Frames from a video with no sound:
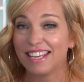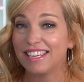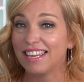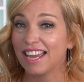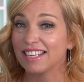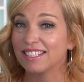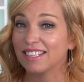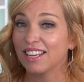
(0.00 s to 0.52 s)

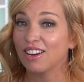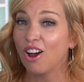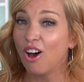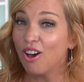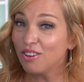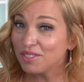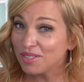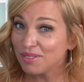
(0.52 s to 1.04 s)
Guests can
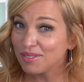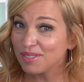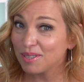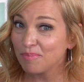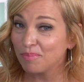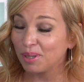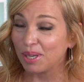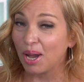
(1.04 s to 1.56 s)
also
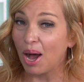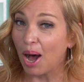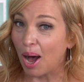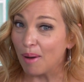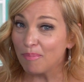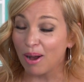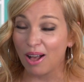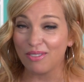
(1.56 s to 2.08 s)
simply
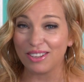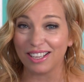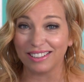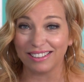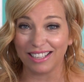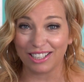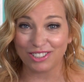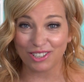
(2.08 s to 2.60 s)
hop on the
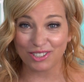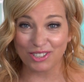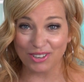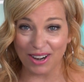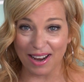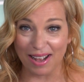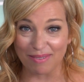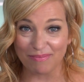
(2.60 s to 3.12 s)
electric
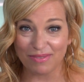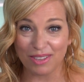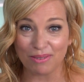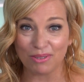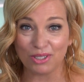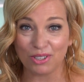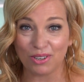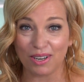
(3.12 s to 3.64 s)
tram
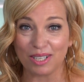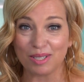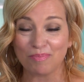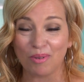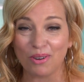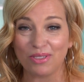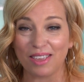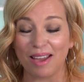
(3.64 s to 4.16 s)
that will
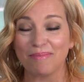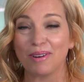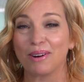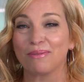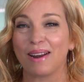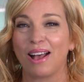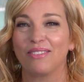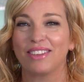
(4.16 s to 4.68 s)
transport them
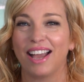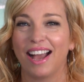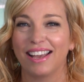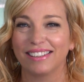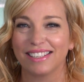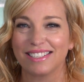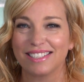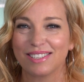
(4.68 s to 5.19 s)
around the
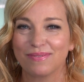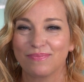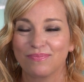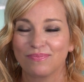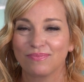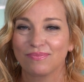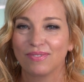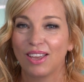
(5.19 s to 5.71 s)
island.
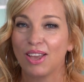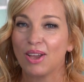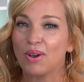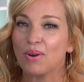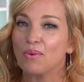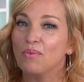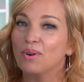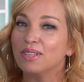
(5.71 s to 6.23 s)

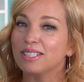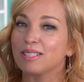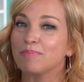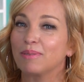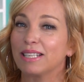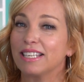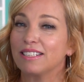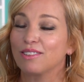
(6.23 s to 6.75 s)
We'll
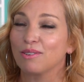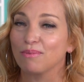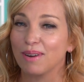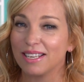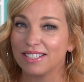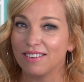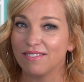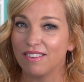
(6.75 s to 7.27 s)
split the
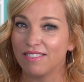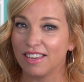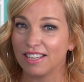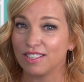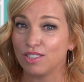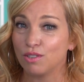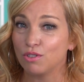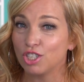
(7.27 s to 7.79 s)
rest of the
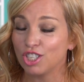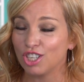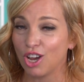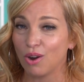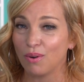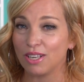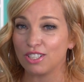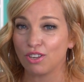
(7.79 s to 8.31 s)
things you should
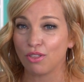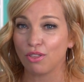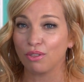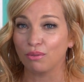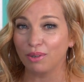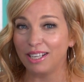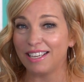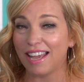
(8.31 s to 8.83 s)
know into
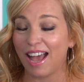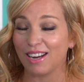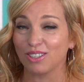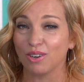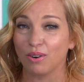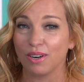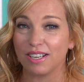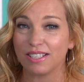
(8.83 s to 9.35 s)
3
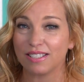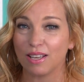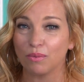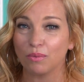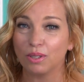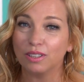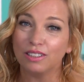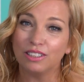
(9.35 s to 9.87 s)
categories
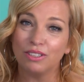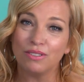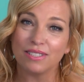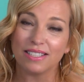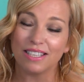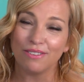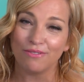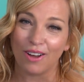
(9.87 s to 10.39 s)
that will
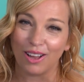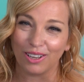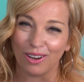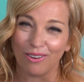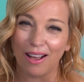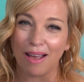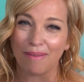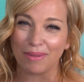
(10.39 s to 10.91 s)
loosely
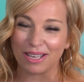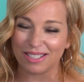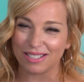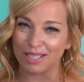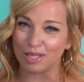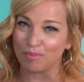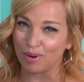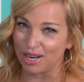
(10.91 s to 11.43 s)
follow
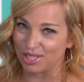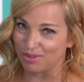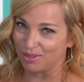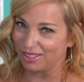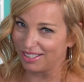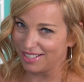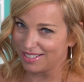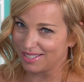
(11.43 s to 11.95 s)
MSC's press
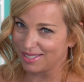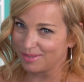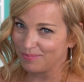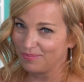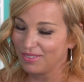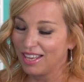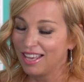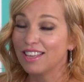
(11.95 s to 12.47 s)
release.
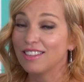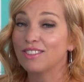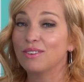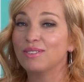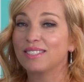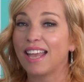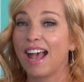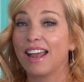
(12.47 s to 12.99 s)

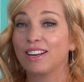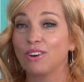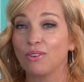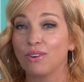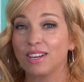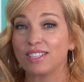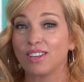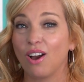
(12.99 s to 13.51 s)
Those
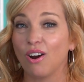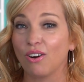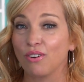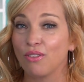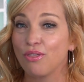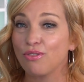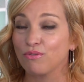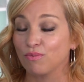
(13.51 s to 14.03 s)
categories are
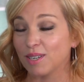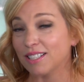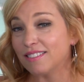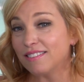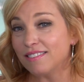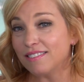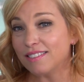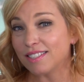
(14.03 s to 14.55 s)

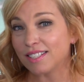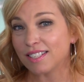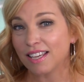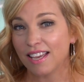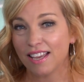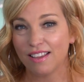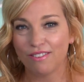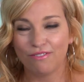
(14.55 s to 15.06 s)
thrills,
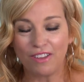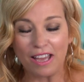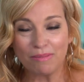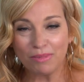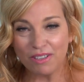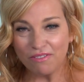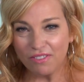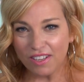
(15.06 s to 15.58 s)

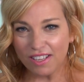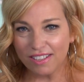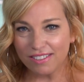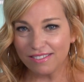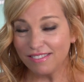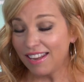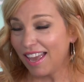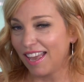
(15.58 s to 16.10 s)
family
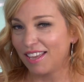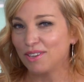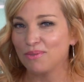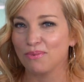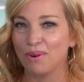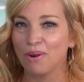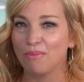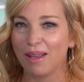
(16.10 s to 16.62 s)
fun,
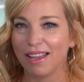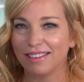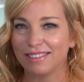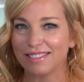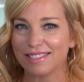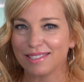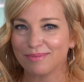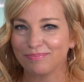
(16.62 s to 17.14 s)
and
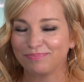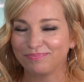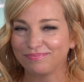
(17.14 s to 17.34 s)
romance.